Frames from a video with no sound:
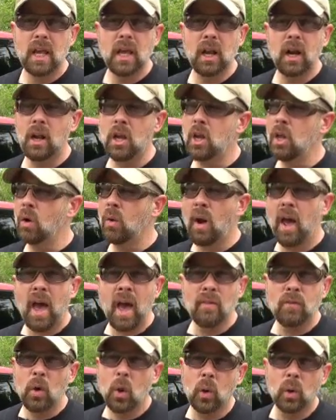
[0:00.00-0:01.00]
You don't
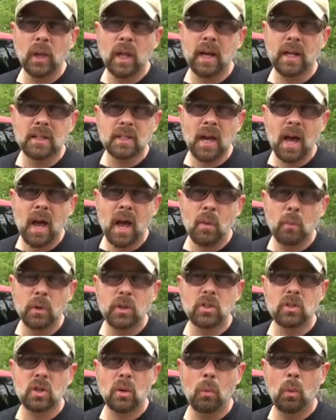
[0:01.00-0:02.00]
have a whole lot of time
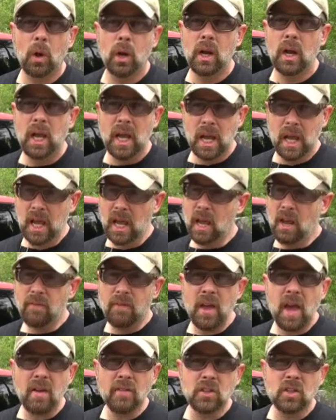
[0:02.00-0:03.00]
when someone, if
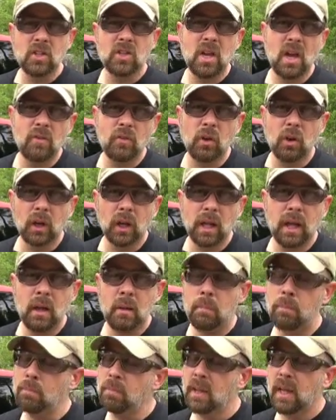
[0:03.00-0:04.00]
they have a severed
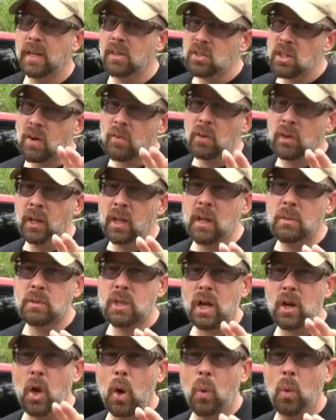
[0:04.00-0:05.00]
limb, and severed
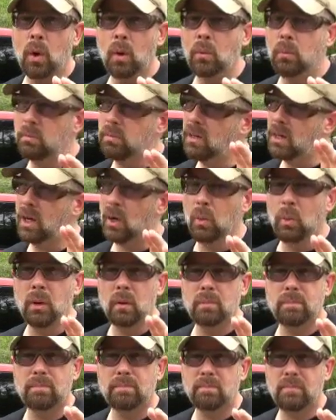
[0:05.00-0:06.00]
limbs, I know
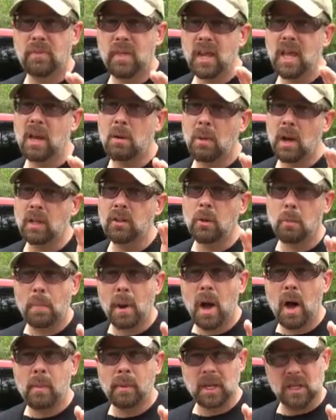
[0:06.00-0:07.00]
we're thinking about the
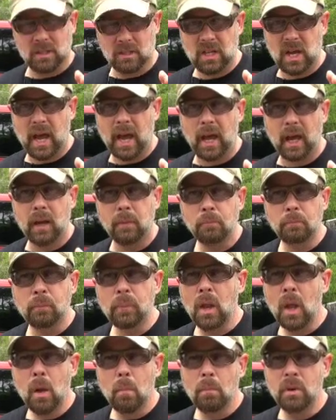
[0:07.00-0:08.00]
bombing attack,
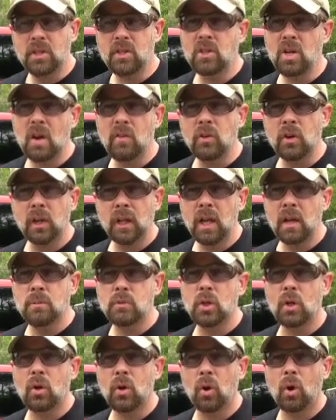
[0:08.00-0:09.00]
but severed
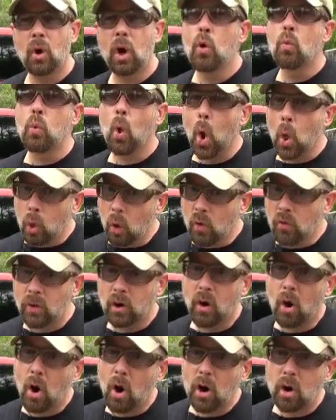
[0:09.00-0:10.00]
limbs occur in
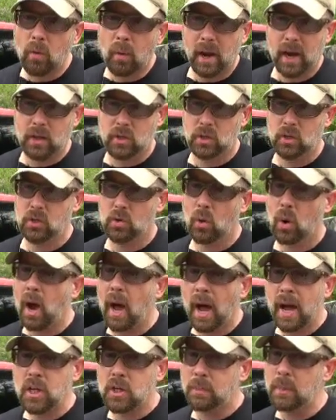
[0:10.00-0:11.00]
rollover car crashes or
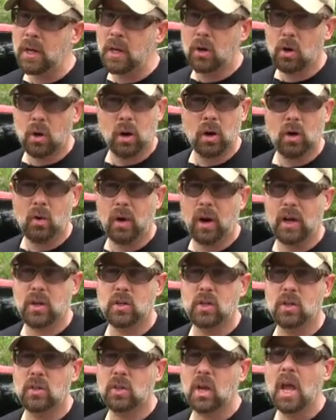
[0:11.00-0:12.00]
high-speed car
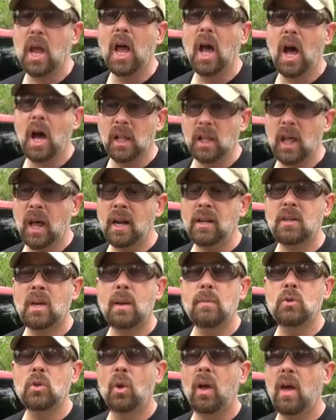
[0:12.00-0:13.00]
crashes. A lot of
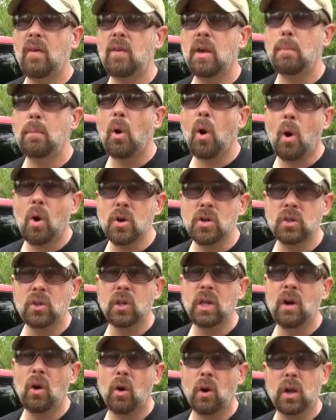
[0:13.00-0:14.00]
times you'll have a
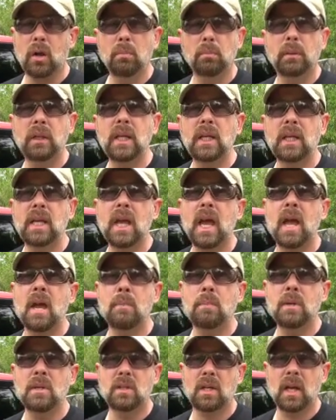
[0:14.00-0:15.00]
partially or completely
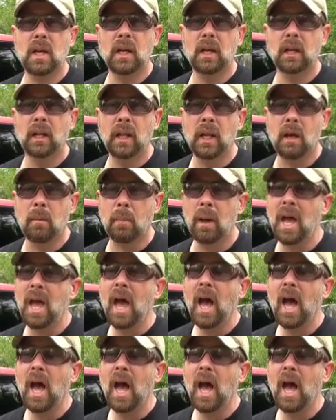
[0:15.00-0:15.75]
amputated limb.